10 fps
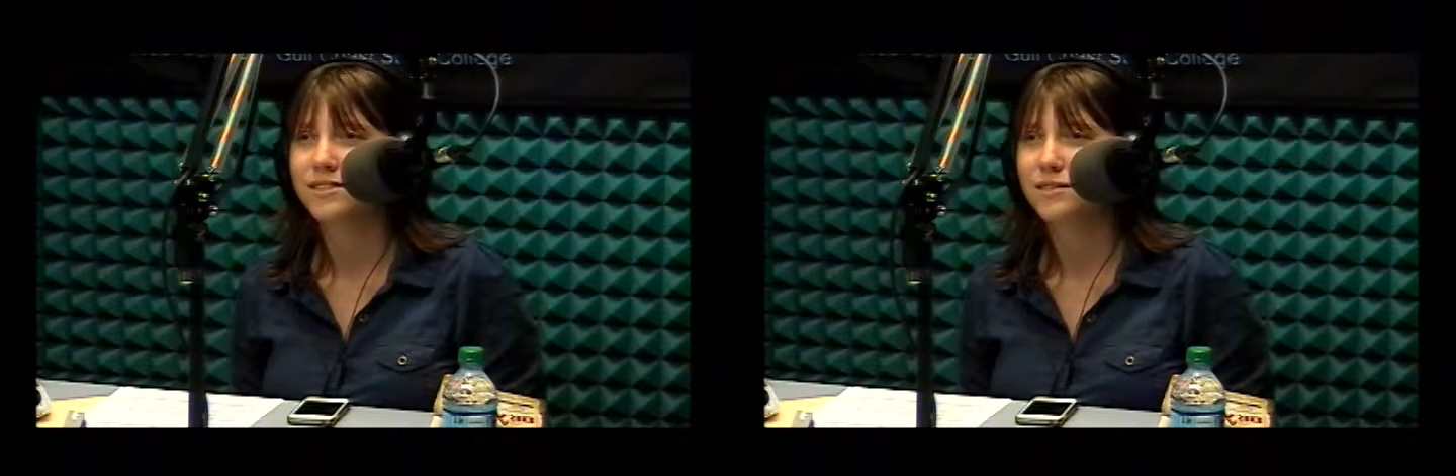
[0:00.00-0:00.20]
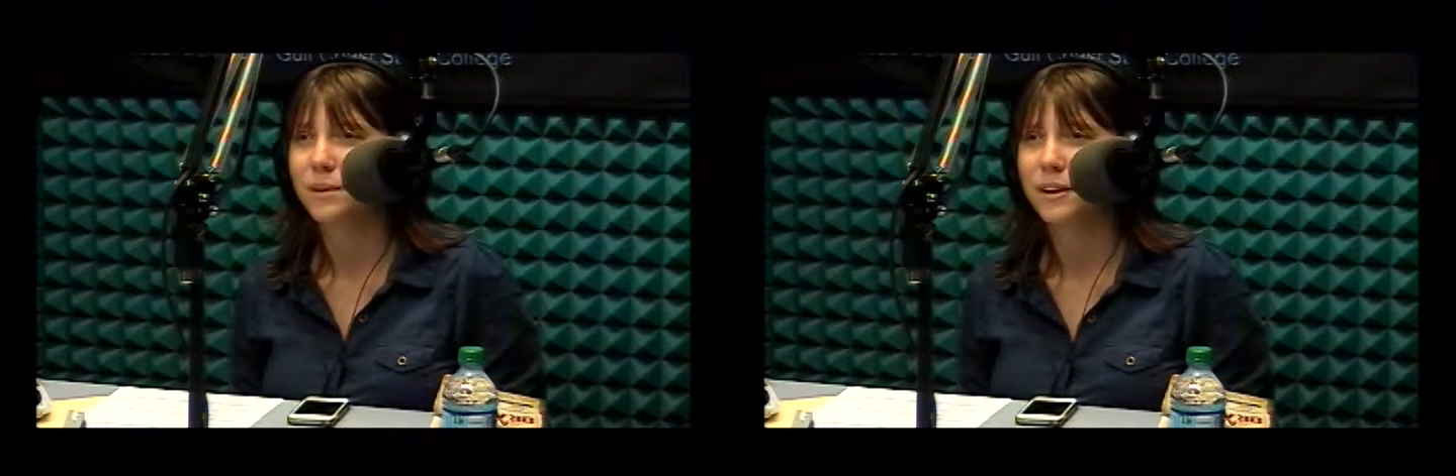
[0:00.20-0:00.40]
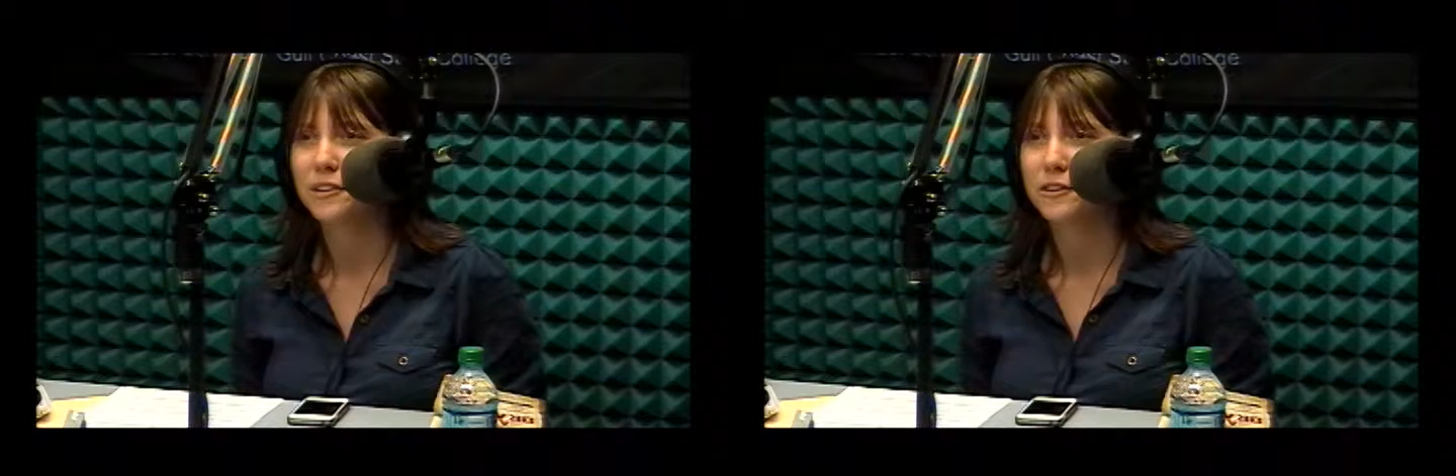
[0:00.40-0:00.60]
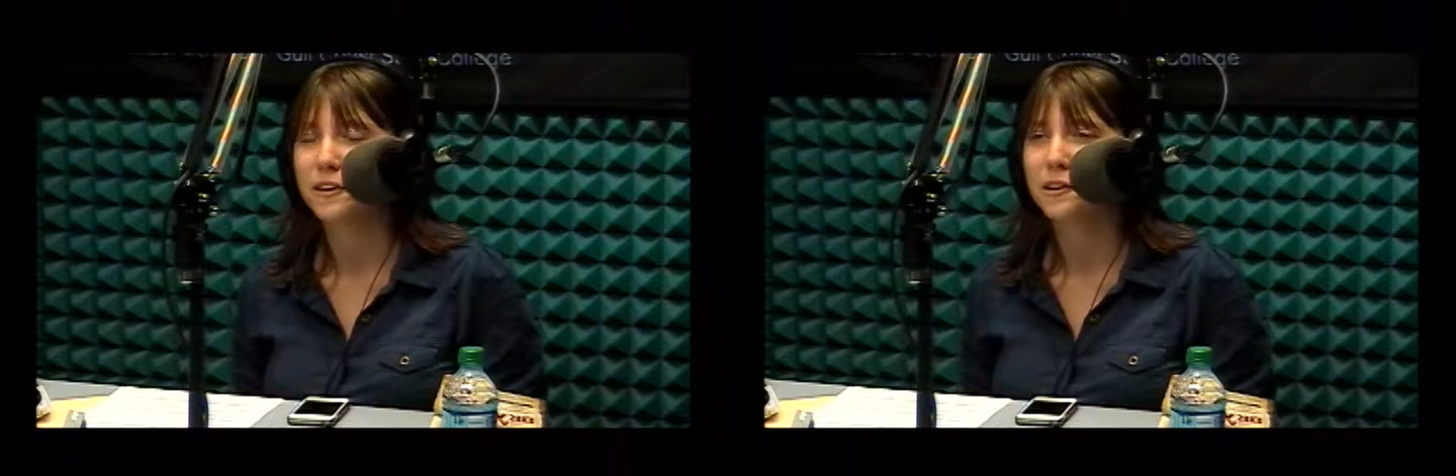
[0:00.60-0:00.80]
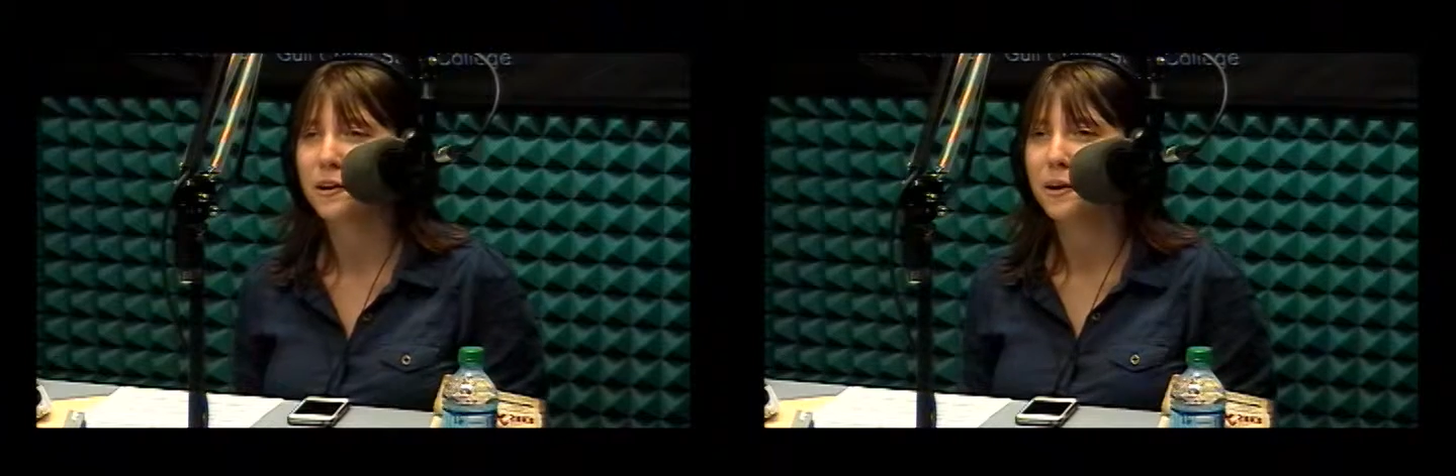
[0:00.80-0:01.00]
where you're going
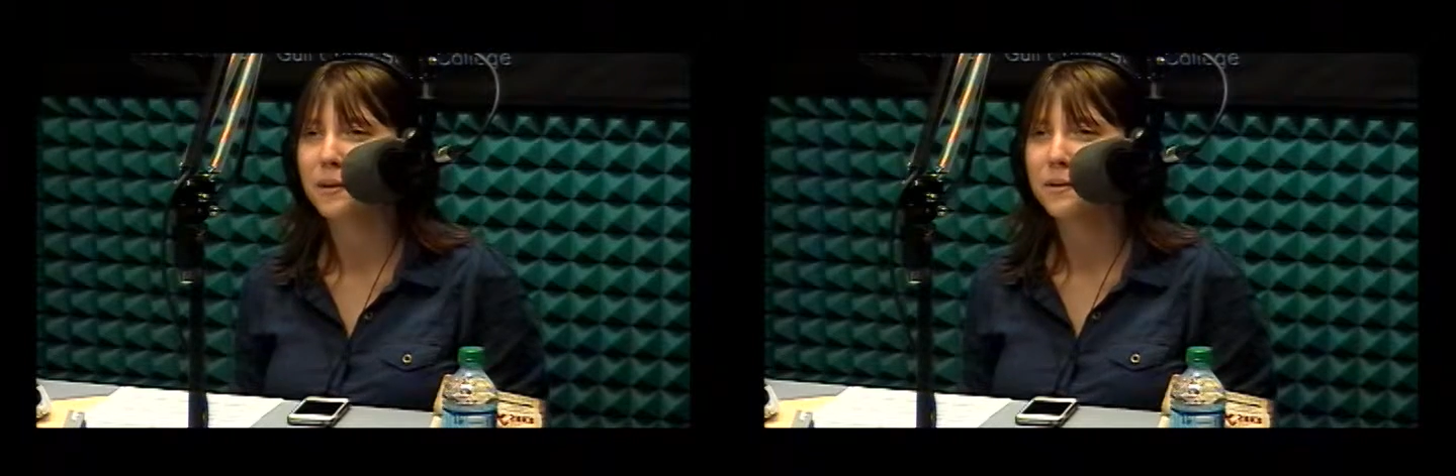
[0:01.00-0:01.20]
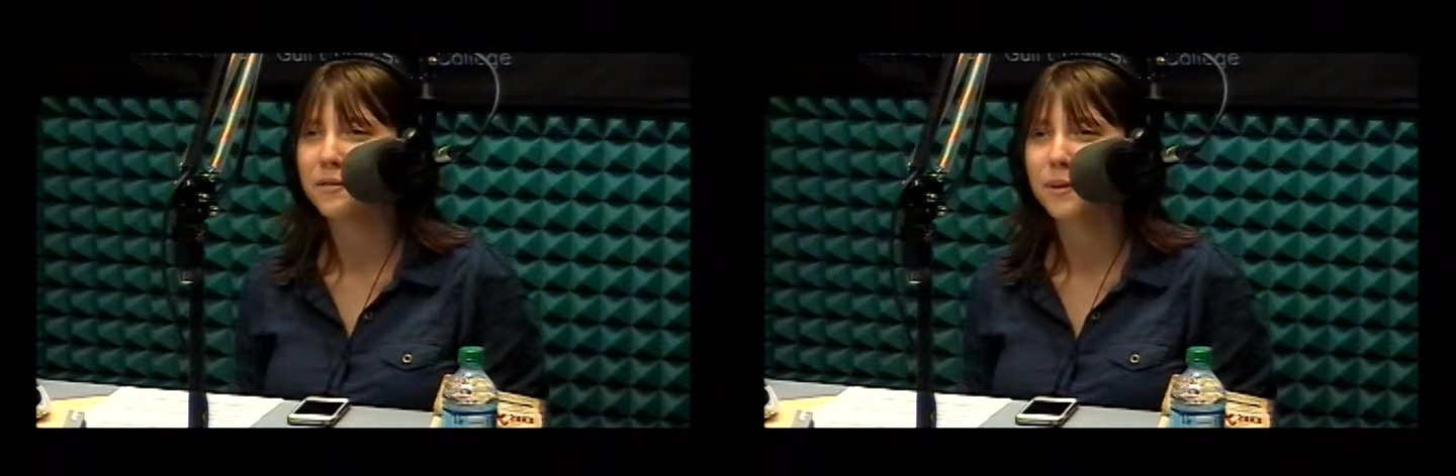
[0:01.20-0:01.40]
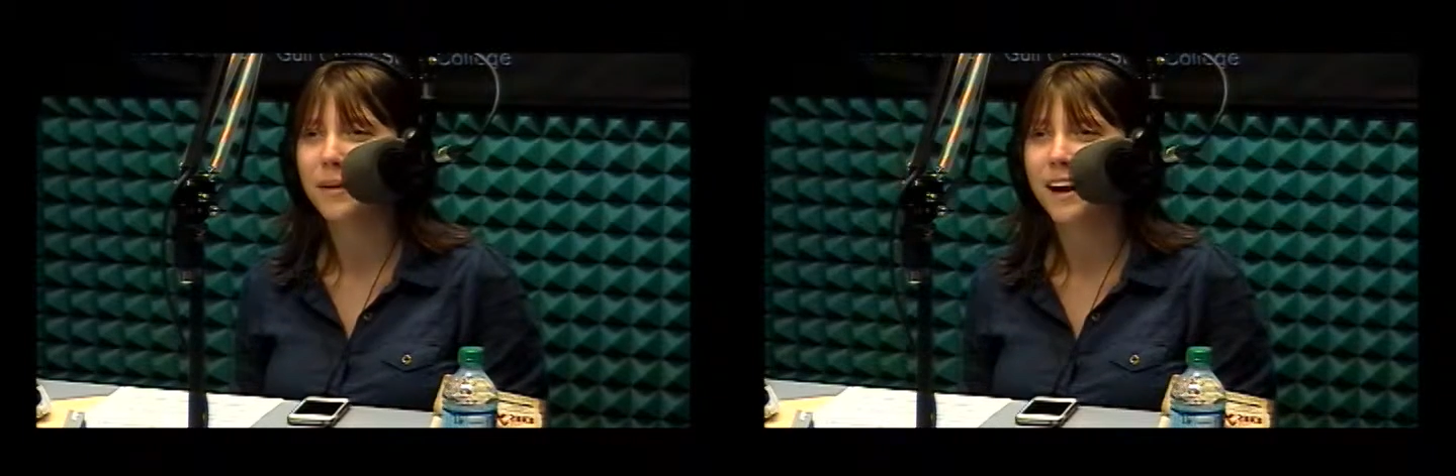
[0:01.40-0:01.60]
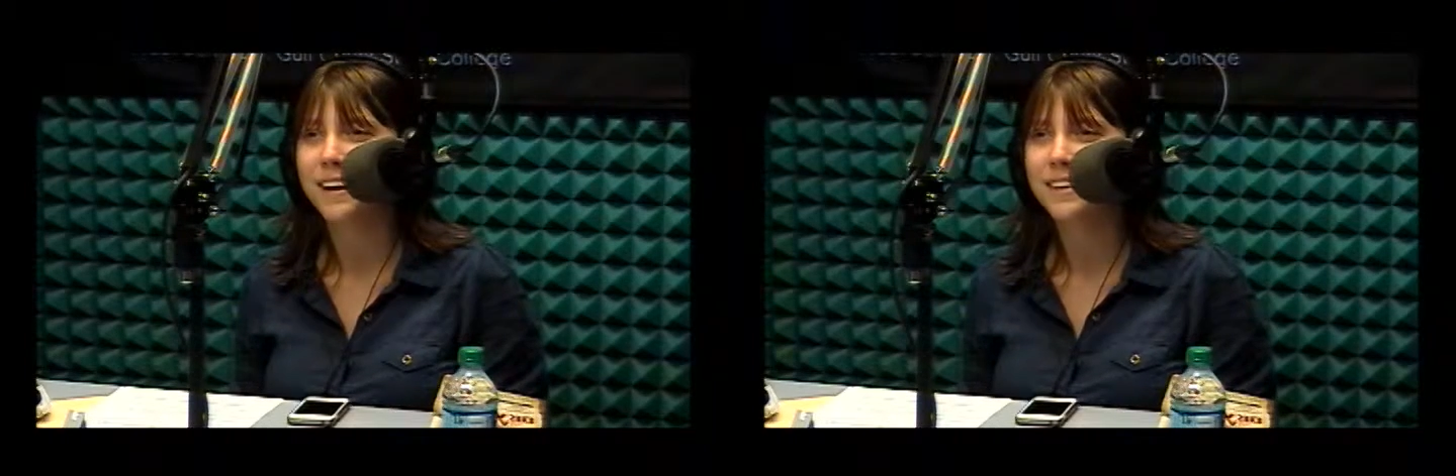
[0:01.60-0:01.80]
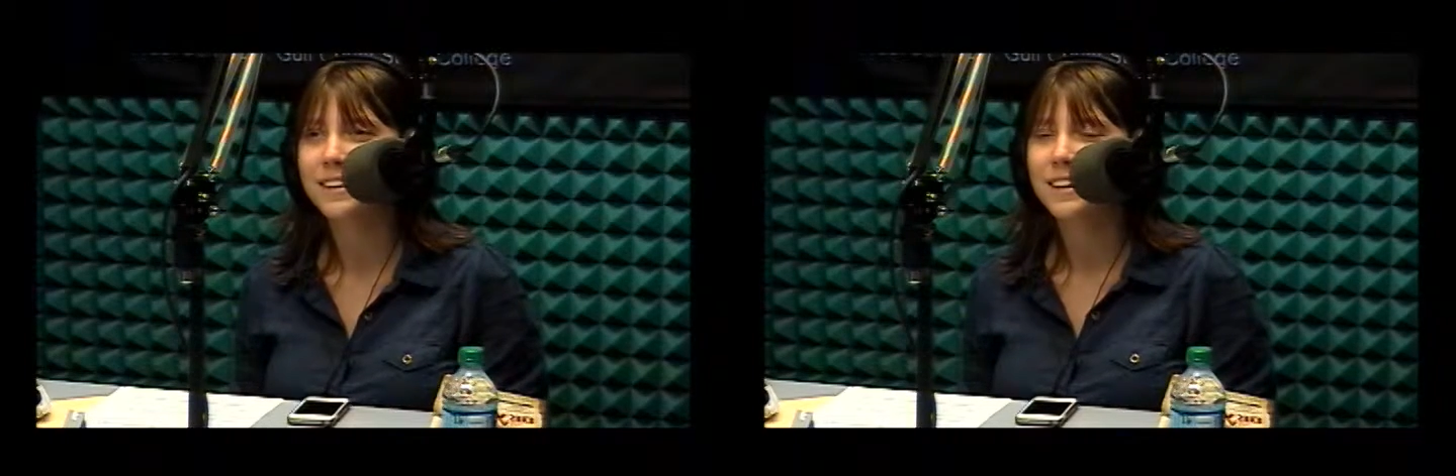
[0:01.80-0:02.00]
to go from there.